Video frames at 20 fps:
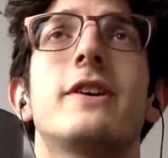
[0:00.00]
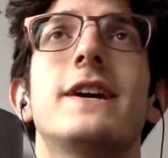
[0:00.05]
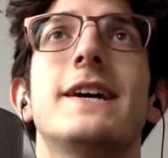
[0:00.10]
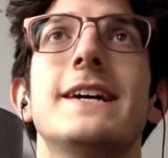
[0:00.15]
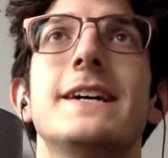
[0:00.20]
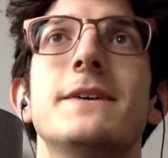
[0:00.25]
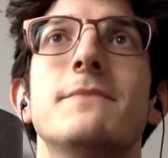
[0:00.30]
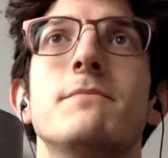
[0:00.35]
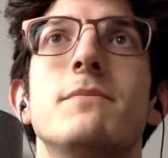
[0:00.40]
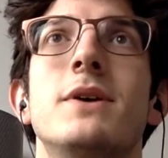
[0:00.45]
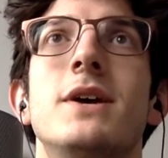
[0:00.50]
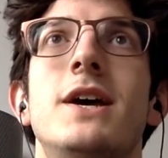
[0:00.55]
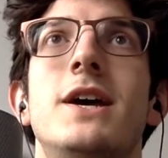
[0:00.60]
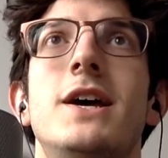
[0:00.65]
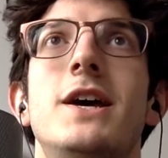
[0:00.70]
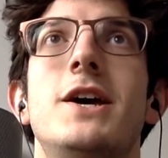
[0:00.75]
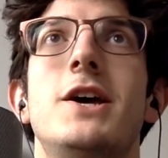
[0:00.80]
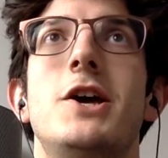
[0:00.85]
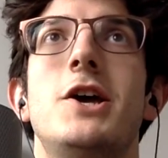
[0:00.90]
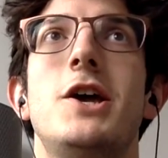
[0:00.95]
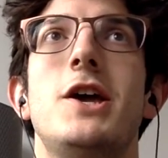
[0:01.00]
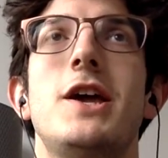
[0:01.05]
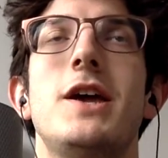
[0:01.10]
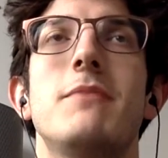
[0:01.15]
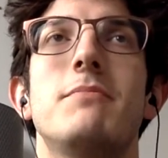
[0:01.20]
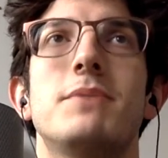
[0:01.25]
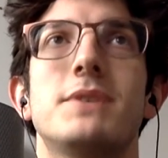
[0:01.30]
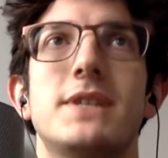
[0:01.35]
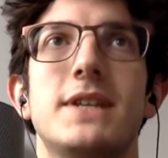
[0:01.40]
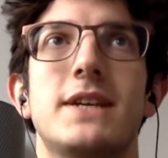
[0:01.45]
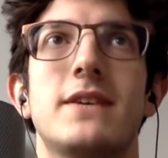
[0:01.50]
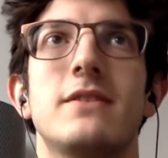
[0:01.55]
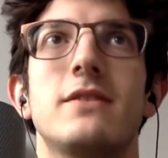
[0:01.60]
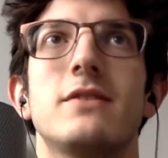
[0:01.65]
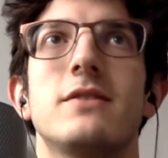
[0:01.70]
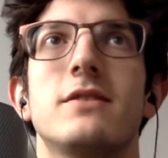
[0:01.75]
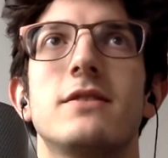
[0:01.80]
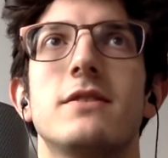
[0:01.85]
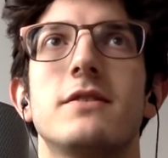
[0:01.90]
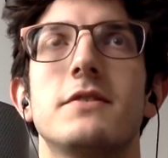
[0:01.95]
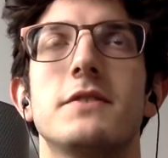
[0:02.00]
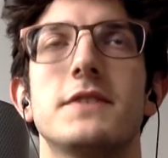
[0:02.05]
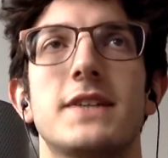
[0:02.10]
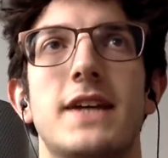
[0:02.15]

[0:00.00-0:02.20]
In particular, the